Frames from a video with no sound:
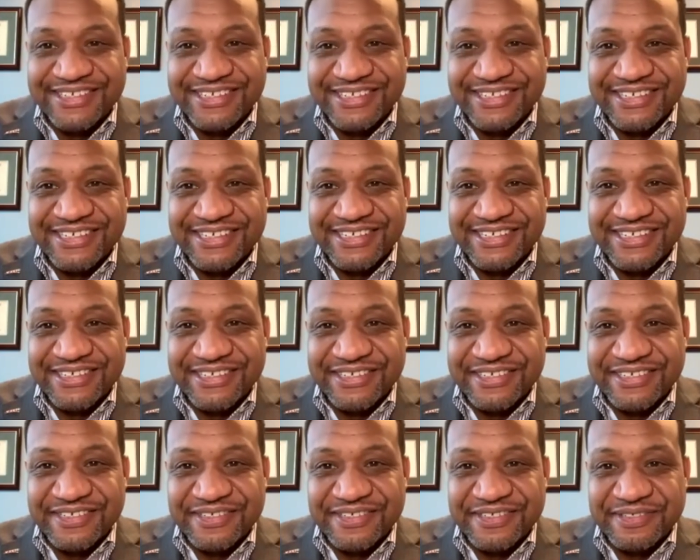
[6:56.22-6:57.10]

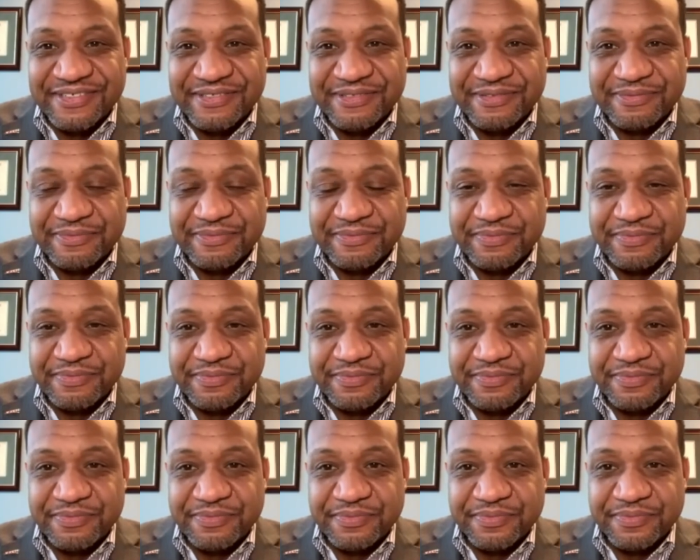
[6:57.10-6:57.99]

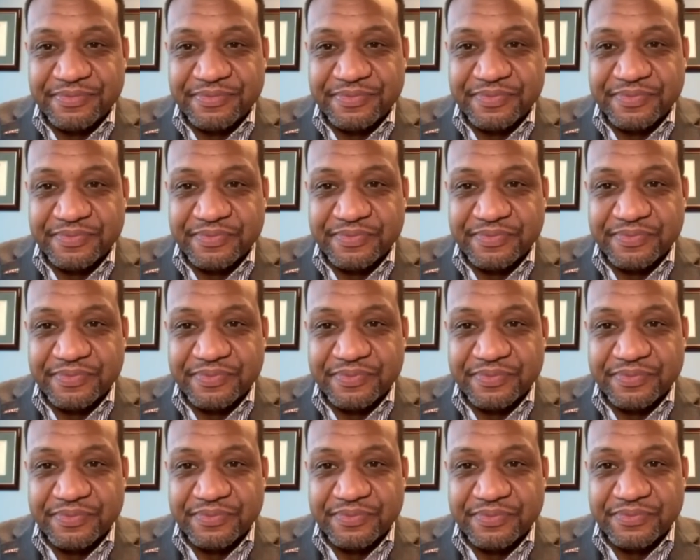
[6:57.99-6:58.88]

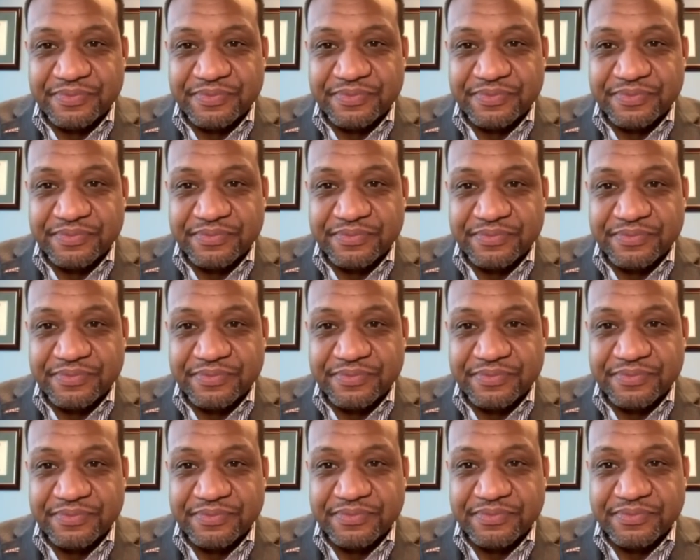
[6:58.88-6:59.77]

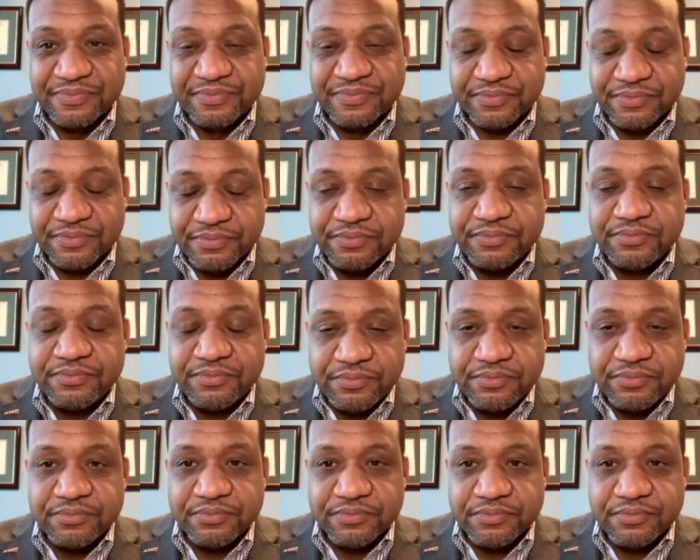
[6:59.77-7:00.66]

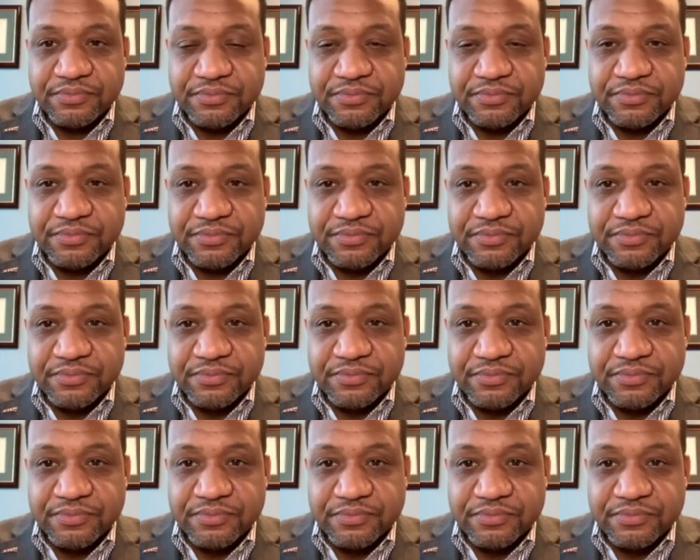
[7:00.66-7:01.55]

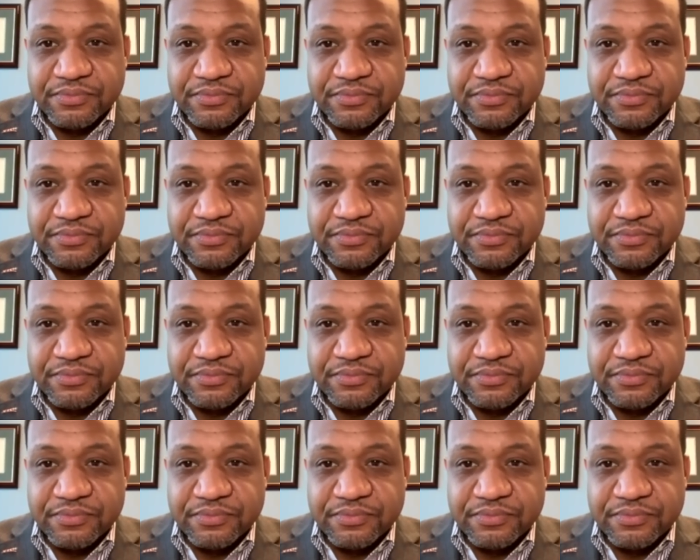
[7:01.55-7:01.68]
(silent)